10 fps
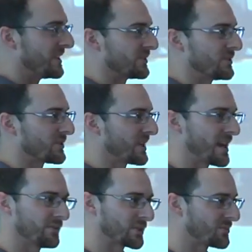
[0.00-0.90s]
is just
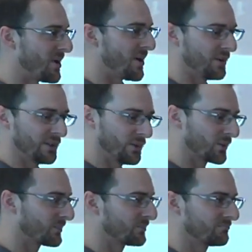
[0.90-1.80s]
kind of a small
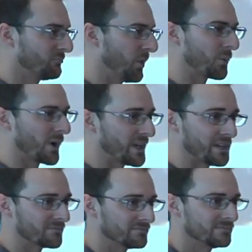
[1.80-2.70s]
little
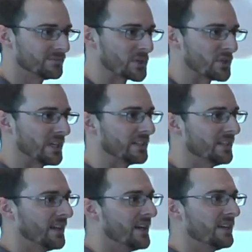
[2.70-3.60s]
woodworking machine.
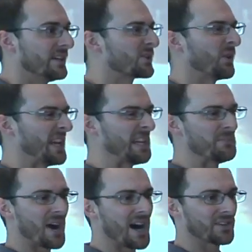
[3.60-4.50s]
And so any
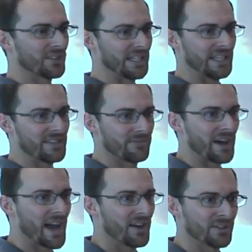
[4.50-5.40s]
model, any
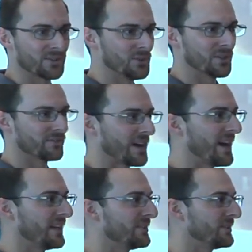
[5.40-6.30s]
file that you can
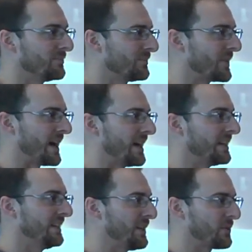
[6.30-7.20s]
find, uh,
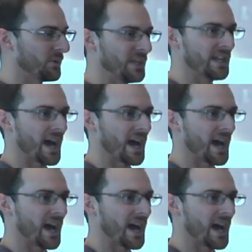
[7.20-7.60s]
any 3D